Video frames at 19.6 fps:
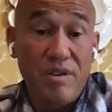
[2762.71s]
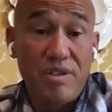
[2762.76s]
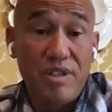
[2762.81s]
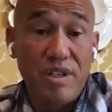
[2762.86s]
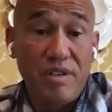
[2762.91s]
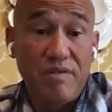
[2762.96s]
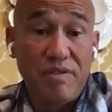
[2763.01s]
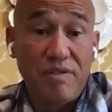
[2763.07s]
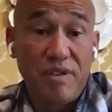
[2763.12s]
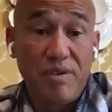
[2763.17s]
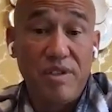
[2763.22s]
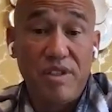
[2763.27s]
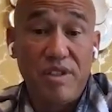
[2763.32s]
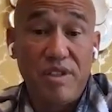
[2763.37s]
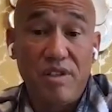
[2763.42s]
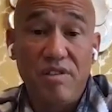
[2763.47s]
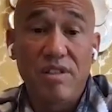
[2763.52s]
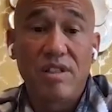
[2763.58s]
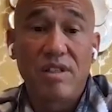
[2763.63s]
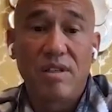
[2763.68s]
huge
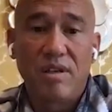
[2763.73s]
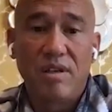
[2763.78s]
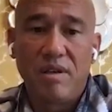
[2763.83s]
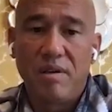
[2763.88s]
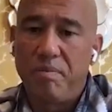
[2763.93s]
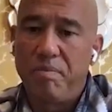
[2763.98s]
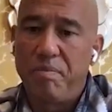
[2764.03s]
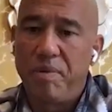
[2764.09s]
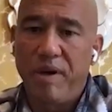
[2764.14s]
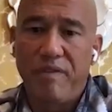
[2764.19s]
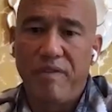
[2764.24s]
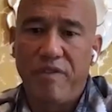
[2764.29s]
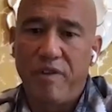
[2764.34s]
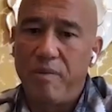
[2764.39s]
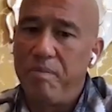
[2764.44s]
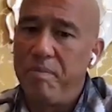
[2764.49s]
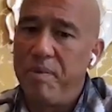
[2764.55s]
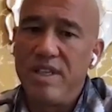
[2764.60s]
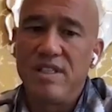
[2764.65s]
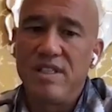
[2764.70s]
influencers, but
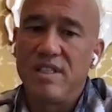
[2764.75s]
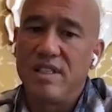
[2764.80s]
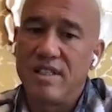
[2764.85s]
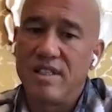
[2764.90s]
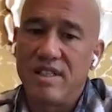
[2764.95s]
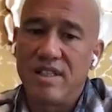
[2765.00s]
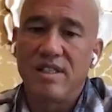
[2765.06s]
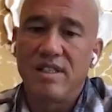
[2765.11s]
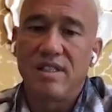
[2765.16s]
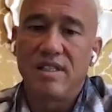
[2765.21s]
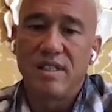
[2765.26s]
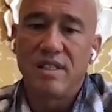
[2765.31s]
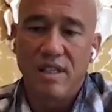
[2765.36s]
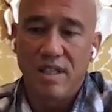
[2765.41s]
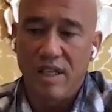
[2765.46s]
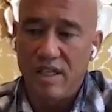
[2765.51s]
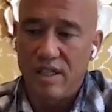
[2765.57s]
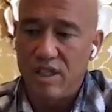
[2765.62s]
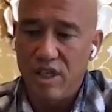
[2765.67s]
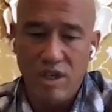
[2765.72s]
for businesses,
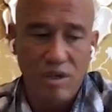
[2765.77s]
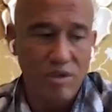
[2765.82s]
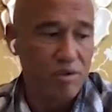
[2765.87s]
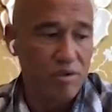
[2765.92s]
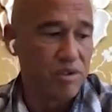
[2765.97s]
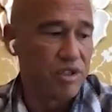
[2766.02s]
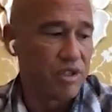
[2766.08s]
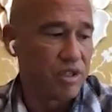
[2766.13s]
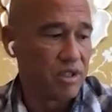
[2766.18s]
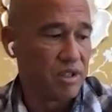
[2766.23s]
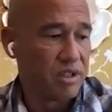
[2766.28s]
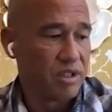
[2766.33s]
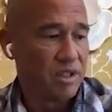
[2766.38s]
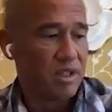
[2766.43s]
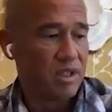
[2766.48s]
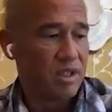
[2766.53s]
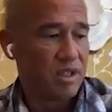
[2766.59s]
it's huge.